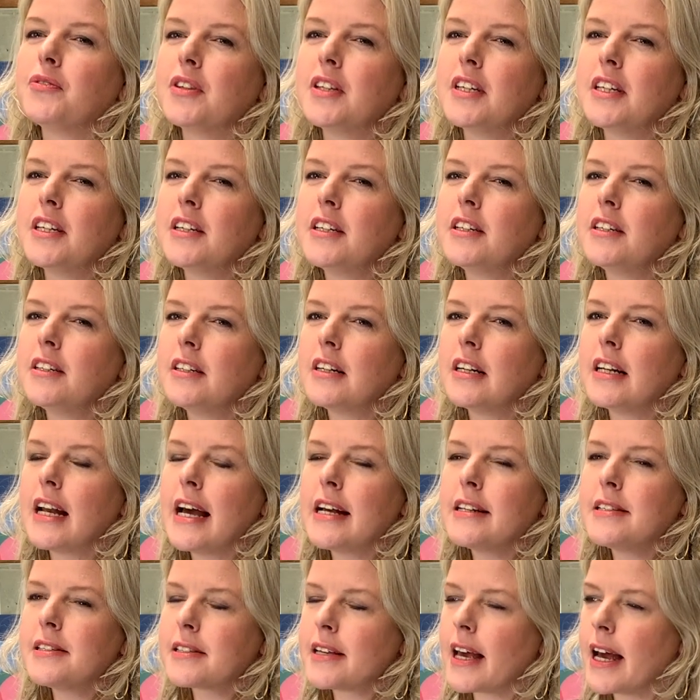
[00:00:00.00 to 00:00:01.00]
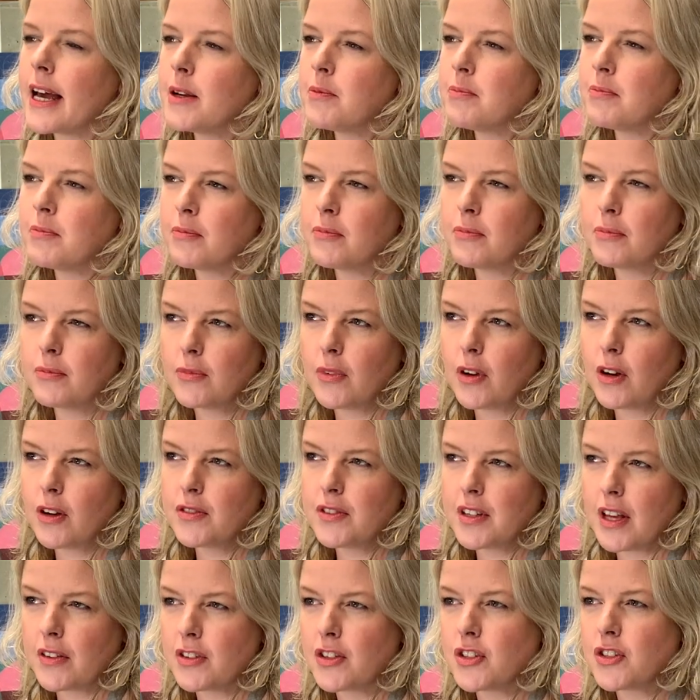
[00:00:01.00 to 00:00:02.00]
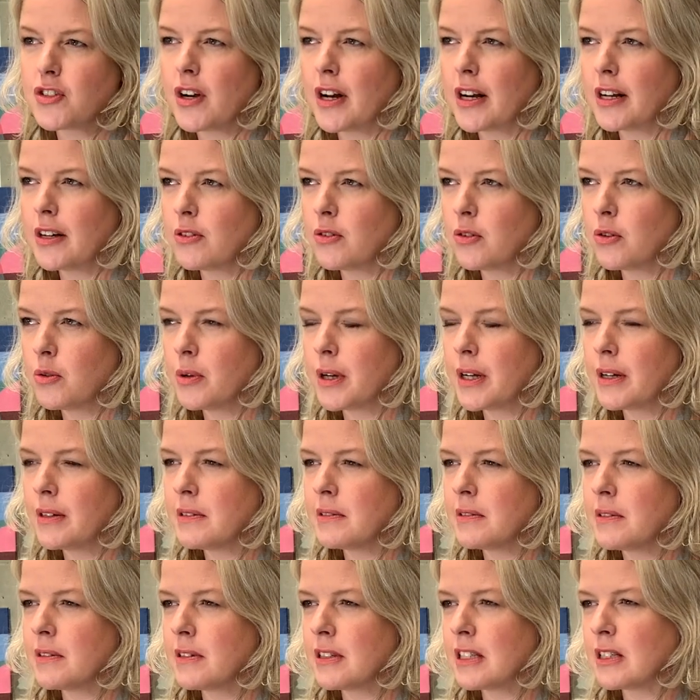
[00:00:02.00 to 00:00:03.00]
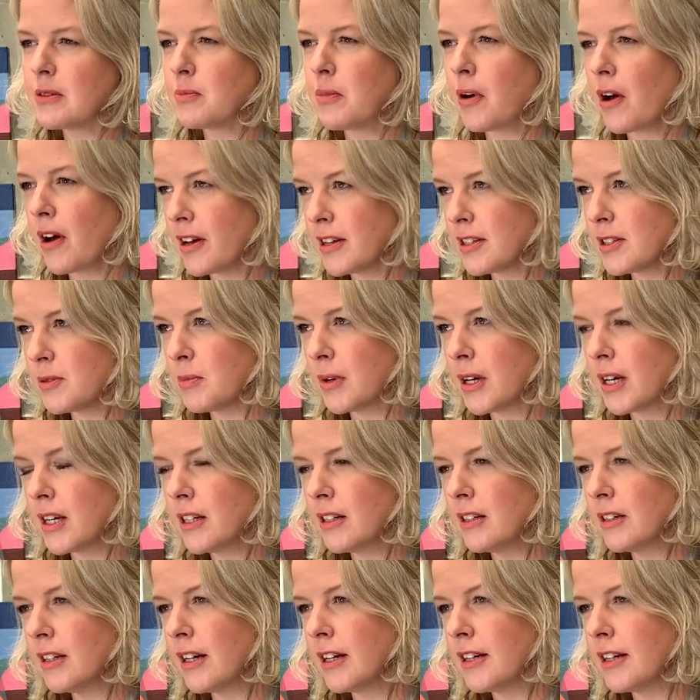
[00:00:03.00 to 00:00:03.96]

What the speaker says: The landscape of South Australia always inspires me.